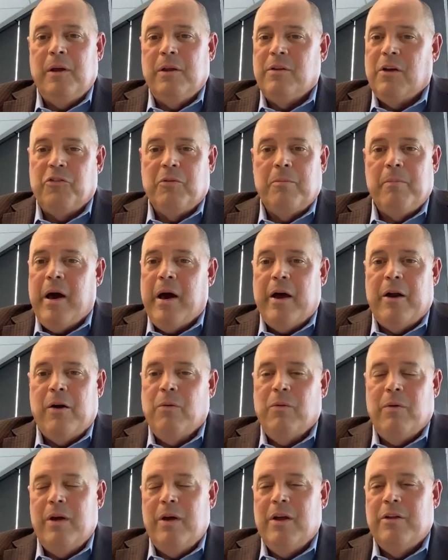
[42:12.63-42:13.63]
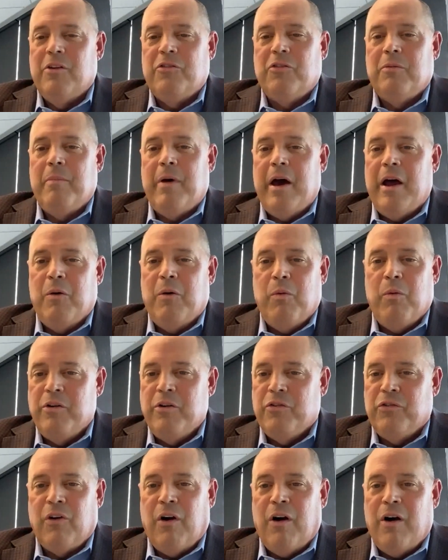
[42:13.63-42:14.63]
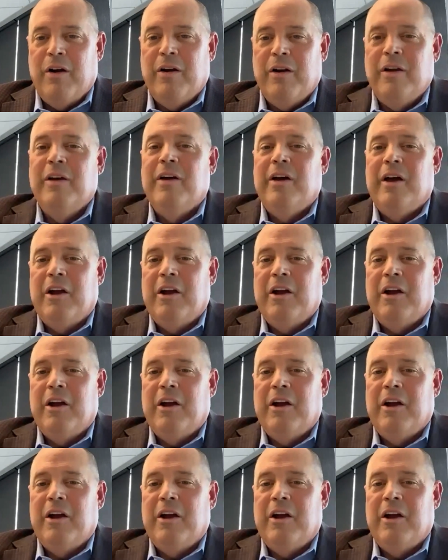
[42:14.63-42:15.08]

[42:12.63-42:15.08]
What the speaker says: It doesn't matter. It doesn't matter where you start.